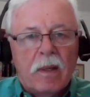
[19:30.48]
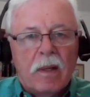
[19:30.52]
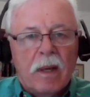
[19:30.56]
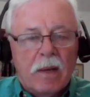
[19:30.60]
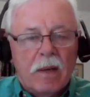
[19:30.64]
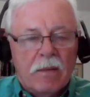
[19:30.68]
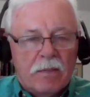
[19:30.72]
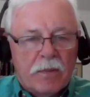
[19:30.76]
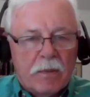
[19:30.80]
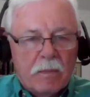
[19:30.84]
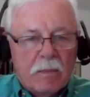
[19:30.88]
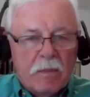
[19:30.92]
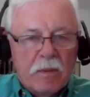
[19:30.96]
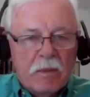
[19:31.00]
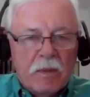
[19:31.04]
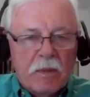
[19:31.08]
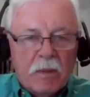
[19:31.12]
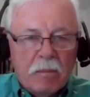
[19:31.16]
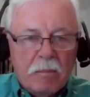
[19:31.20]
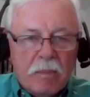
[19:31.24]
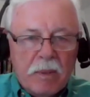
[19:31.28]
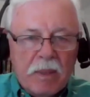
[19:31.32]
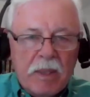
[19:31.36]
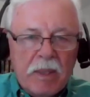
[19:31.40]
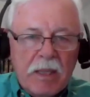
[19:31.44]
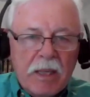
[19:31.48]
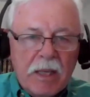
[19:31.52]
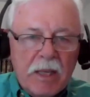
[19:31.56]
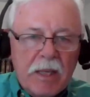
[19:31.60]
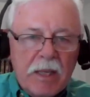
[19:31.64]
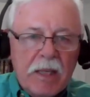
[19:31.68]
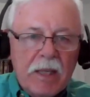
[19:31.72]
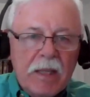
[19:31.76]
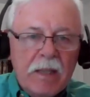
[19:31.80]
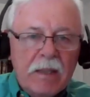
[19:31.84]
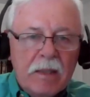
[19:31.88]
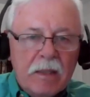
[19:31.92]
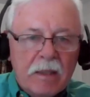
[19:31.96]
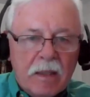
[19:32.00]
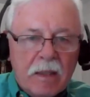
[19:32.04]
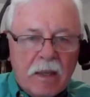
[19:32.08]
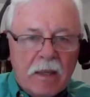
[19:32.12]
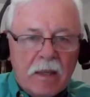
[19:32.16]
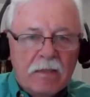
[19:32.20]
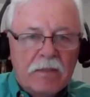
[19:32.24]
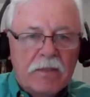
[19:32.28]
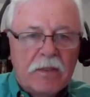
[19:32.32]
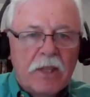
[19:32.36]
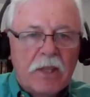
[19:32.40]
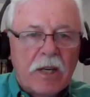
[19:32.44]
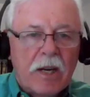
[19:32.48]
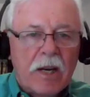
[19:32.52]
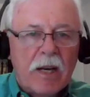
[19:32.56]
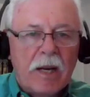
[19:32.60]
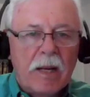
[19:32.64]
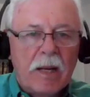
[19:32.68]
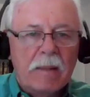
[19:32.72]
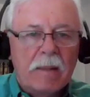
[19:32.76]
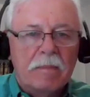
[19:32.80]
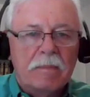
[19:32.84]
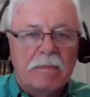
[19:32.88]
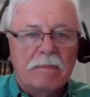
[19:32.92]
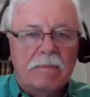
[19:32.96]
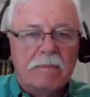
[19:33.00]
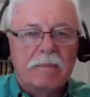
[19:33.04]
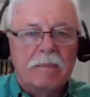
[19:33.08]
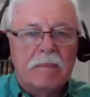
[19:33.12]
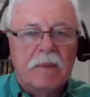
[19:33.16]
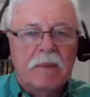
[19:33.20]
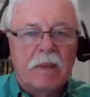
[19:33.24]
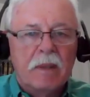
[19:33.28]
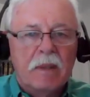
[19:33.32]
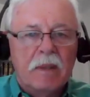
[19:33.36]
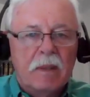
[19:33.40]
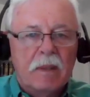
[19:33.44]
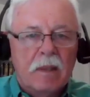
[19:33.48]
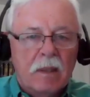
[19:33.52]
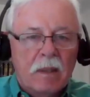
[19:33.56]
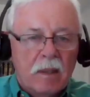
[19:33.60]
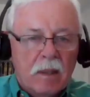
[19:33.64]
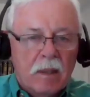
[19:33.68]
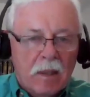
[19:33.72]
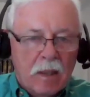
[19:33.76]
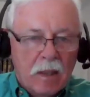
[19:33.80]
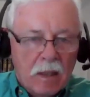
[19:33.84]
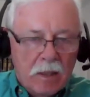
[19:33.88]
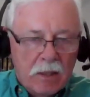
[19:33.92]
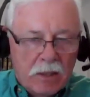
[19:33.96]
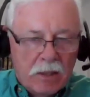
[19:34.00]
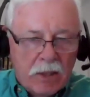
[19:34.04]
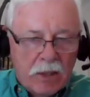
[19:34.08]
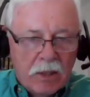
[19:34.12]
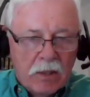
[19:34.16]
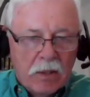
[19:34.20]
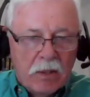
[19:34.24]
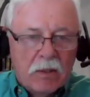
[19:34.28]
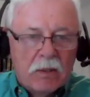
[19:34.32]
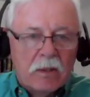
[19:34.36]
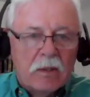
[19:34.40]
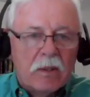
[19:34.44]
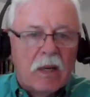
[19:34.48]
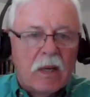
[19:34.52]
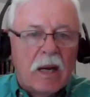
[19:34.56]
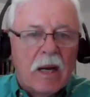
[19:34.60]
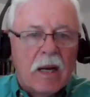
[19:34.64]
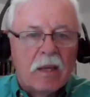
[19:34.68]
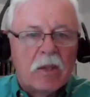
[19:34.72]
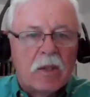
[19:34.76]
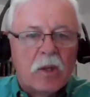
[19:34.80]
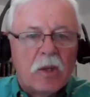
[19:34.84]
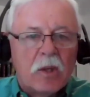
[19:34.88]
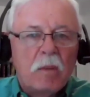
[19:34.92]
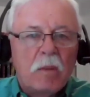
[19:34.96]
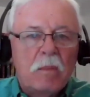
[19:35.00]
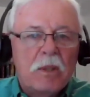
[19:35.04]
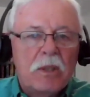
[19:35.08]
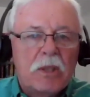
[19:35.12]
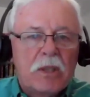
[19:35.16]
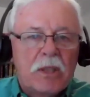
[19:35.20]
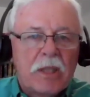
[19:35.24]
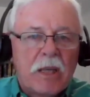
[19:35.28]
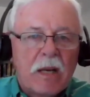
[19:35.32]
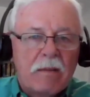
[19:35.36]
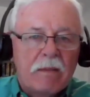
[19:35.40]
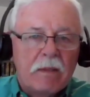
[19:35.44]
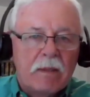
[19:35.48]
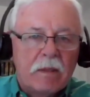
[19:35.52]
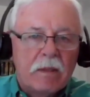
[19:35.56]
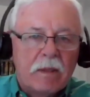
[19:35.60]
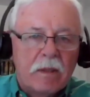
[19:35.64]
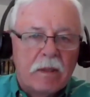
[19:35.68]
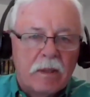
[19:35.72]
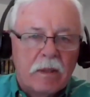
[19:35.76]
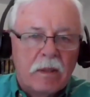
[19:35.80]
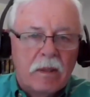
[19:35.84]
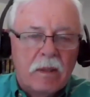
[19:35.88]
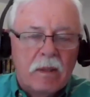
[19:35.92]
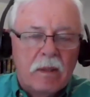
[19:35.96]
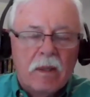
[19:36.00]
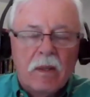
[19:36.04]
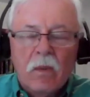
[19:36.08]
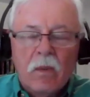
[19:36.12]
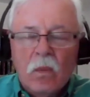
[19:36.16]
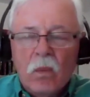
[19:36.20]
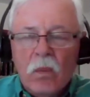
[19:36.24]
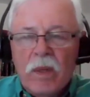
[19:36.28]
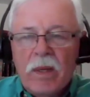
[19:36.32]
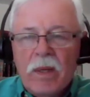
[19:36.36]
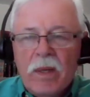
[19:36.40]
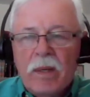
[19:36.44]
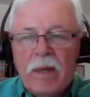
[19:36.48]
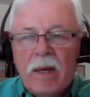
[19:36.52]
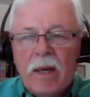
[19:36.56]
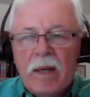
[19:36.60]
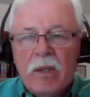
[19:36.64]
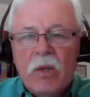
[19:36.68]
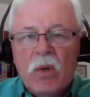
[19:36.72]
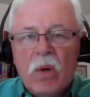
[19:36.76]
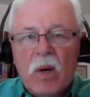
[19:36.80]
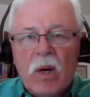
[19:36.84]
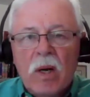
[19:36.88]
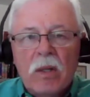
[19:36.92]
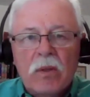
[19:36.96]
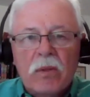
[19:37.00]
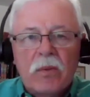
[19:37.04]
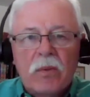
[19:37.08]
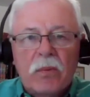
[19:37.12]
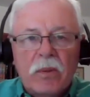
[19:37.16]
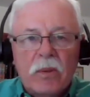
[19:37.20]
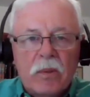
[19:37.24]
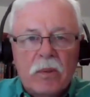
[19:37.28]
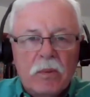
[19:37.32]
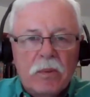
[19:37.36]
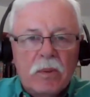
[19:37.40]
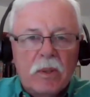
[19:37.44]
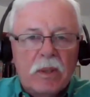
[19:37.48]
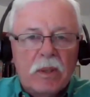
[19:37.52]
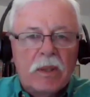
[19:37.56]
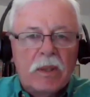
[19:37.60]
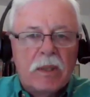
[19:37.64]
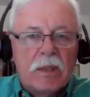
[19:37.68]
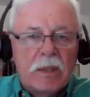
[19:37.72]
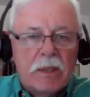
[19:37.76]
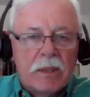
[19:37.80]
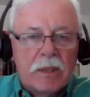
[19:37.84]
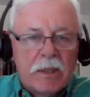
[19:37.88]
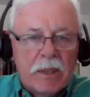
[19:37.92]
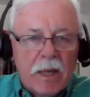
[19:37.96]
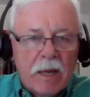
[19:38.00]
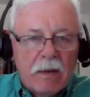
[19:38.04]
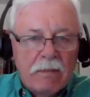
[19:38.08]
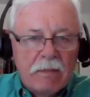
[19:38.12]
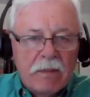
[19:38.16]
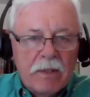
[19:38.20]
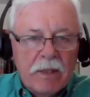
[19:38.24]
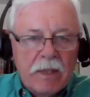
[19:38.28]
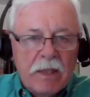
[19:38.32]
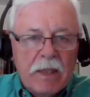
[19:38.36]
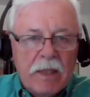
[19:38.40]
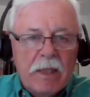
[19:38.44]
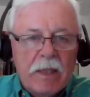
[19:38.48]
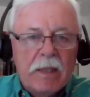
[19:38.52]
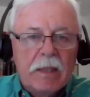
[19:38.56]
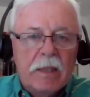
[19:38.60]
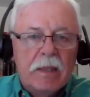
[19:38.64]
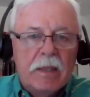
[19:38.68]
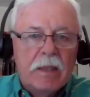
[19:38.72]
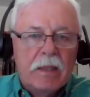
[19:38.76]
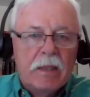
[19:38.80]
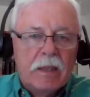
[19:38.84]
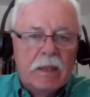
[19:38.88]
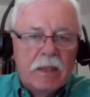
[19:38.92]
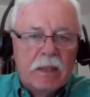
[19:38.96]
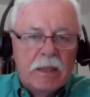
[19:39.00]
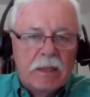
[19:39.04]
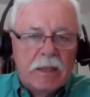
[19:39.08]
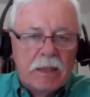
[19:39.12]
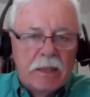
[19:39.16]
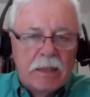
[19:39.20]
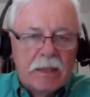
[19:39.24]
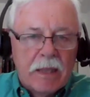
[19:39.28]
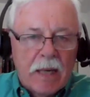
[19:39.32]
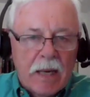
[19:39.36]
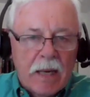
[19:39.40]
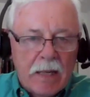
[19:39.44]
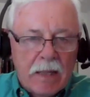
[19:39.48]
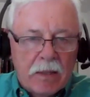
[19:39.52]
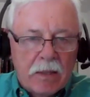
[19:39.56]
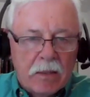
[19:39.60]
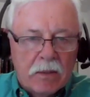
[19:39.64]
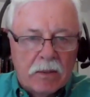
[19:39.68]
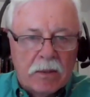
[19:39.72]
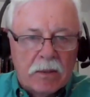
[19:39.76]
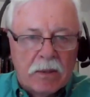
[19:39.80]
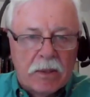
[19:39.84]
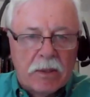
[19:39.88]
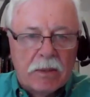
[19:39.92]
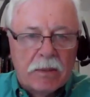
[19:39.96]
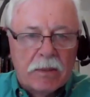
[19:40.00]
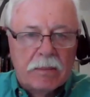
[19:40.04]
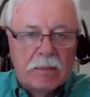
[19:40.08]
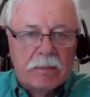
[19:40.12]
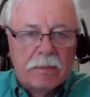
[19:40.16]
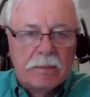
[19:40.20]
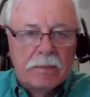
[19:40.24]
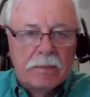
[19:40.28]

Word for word: And from the beginning of time until October seventh, we had gone through seventy cycles.